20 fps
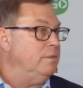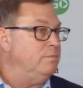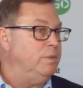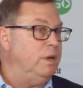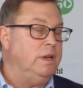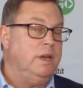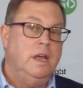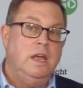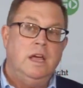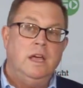
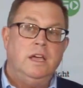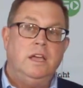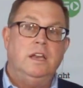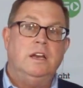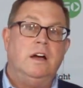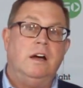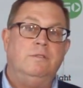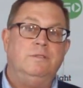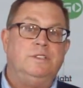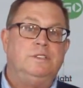But, you
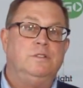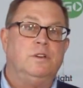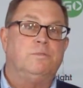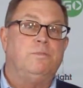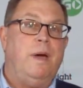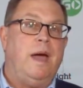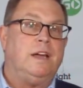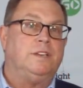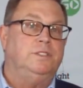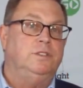know, I always
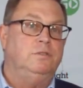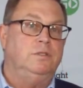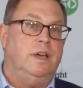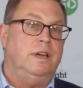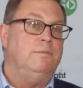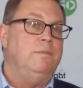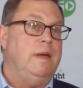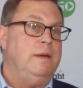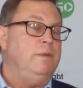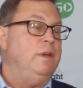look back to
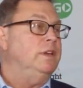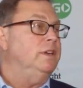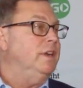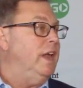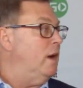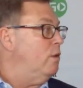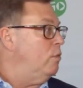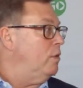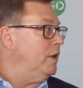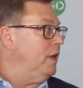like maybe a
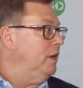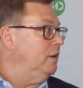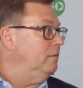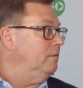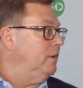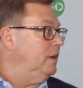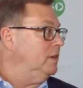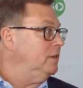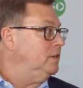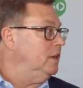networking
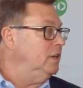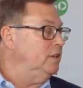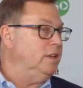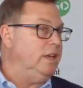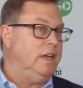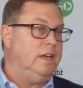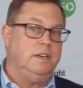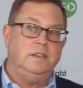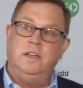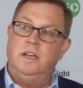event,
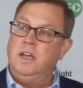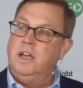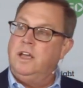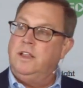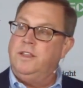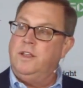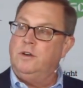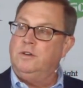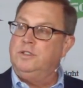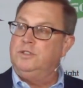and
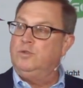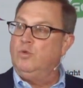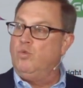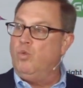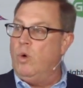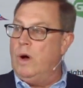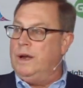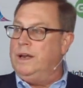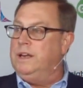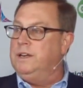there's
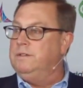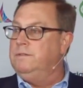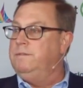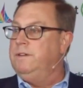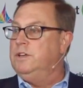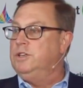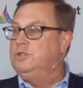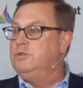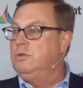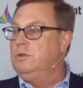one
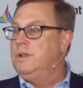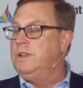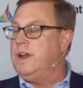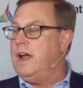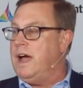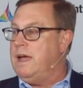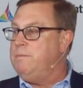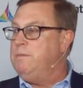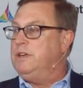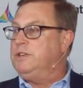individual that
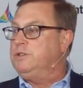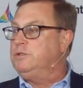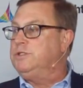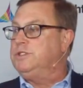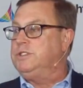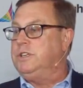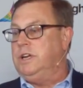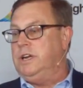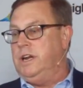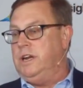I'm
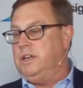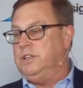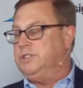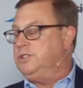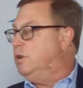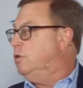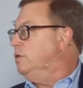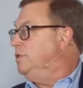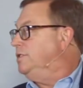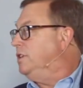interested in, and
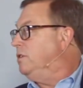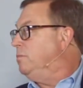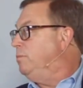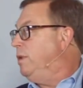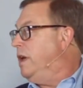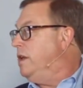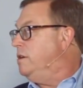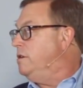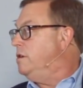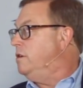so is a
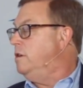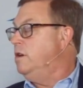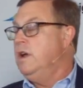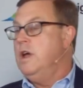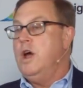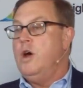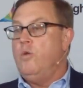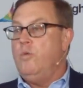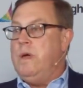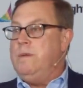competitor.
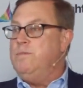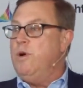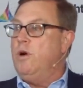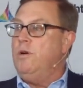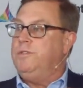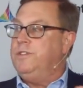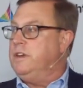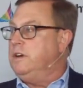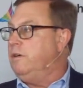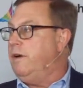We
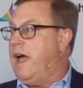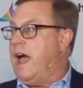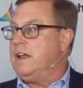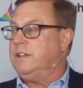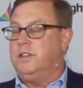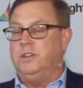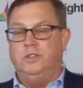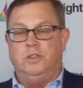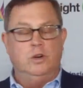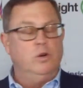both
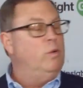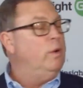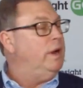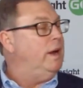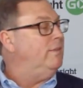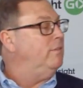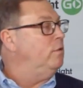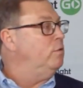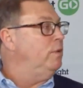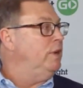interact and do
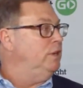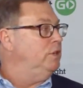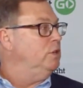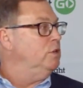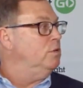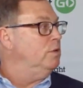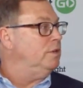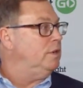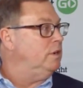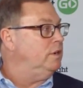whatever we
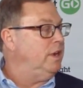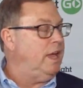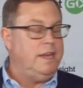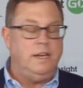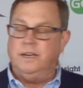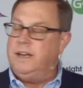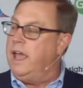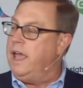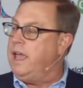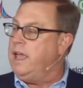do in our
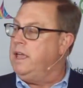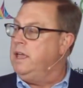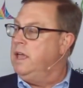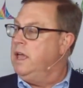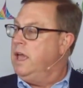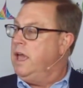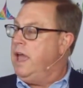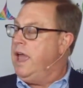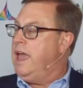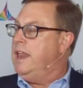day-to-day,
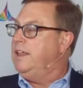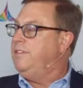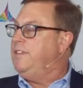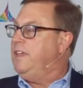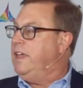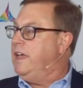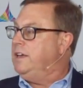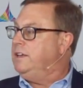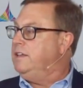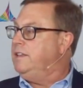and at
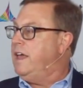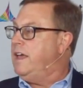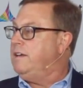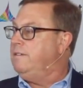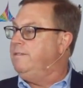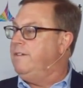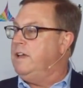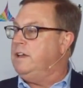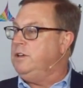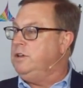the end of that
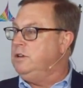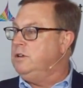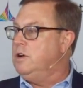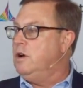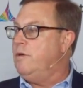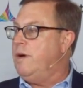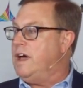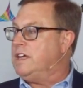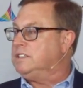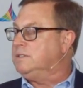event, you can
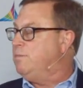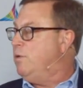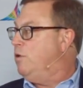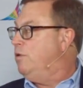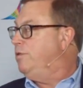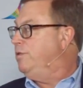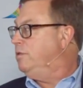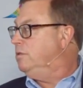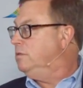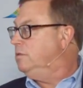go ask
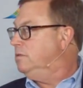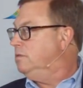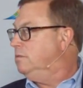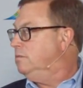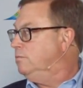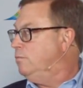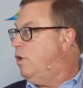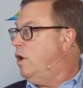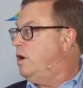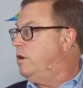both
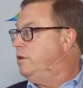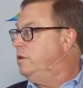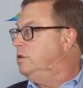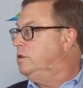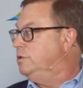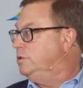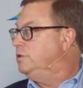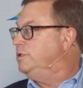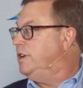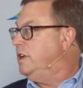
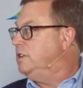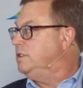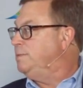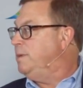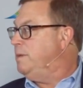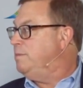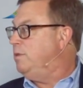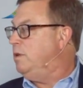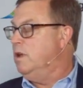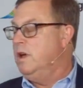marketers or
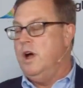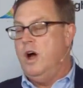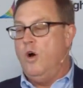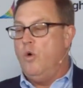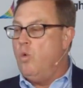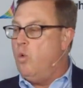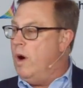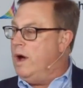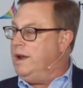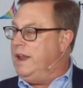salespeople.
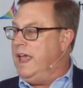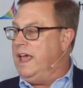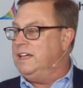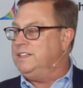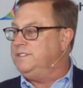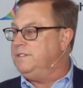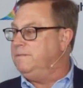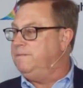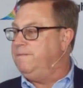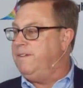One
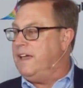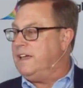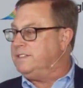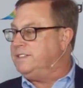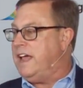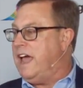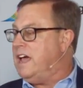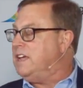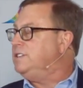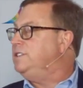has a
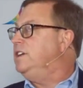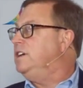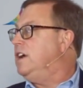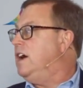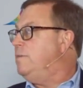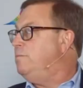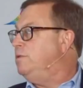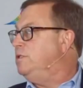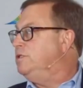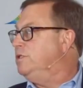fantastic
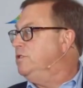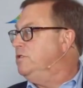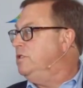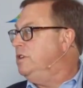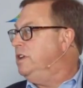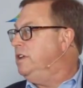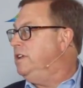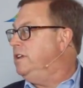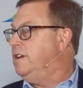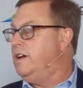
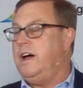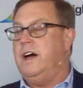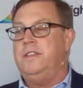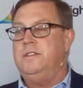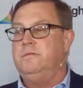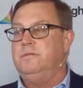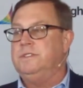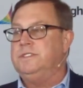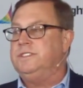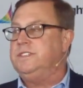opportunity, the
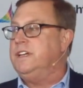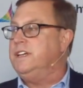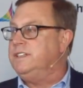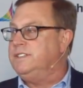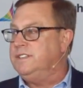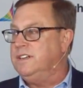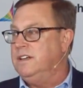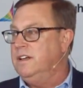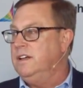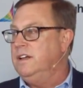other one
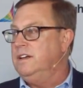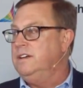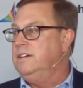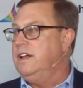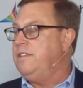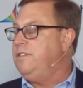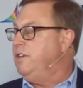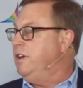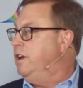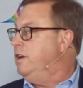says,
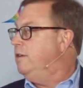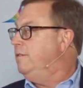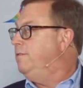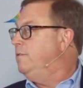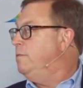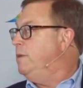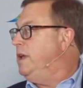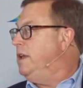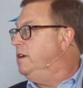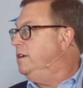nothing here
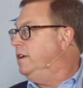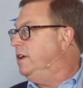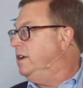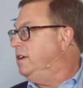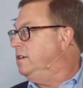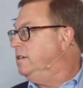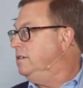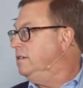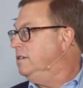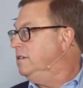for me
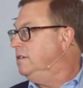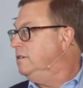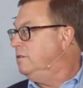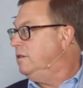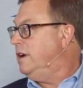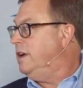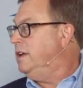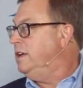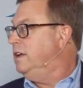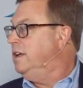tonight,
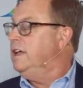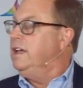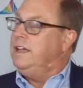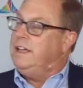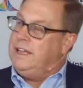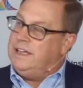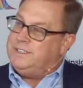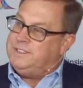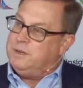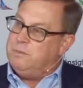right?
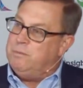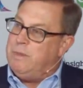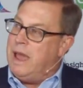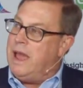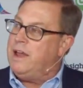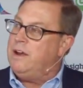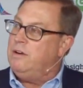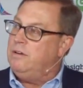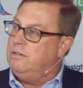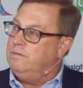It's a
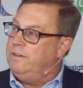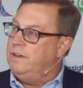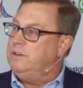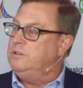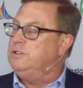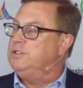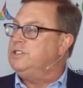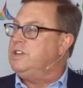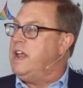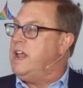matter of
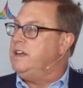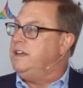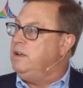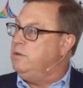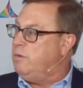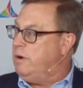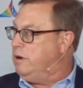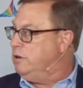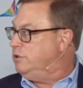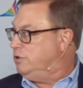
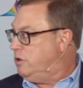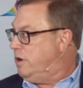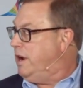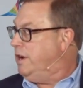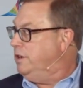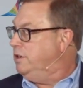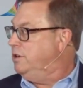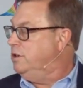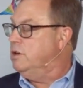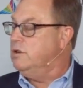understanding what you're
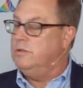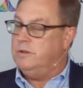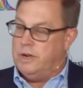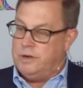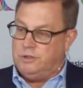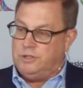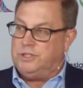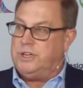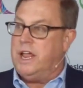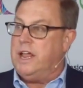trying to do and
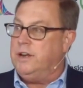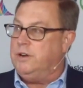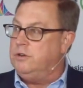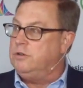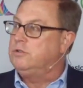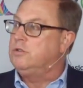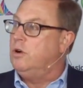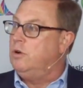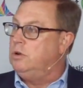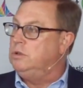understand
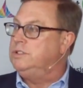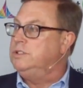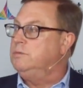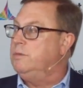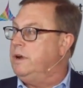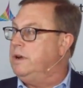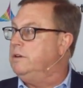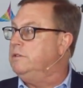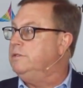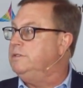your goals and
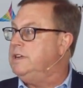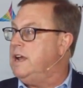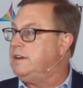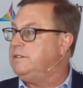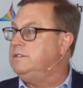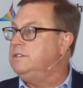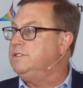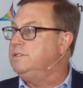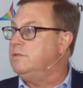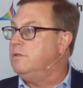what your
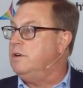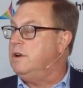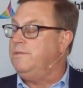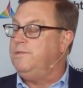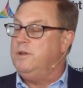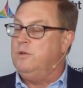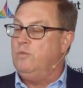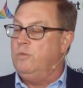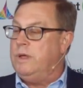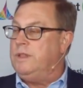objectives are. And
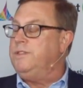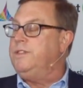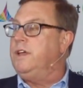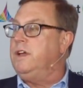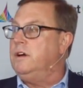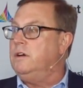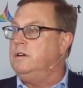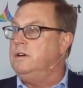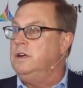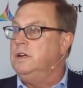if you went
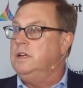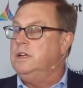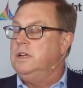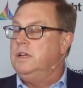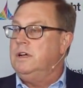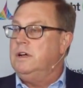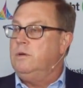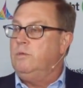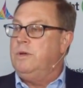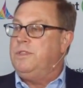there
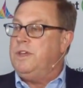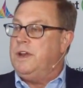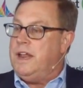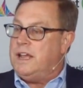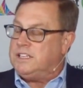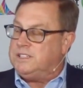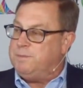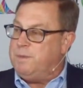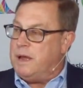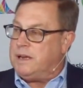with an
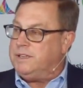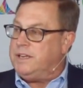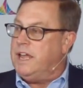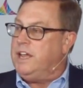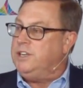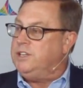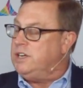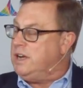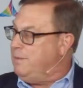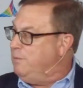
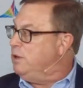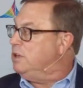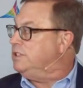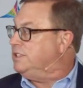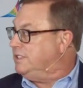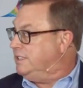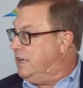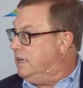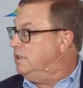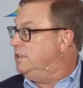expectation, I'm going to
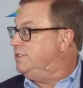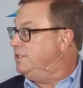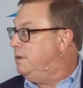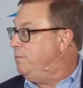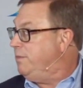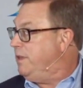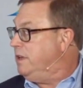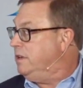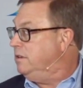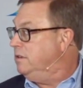sell
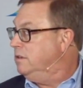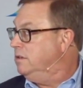something,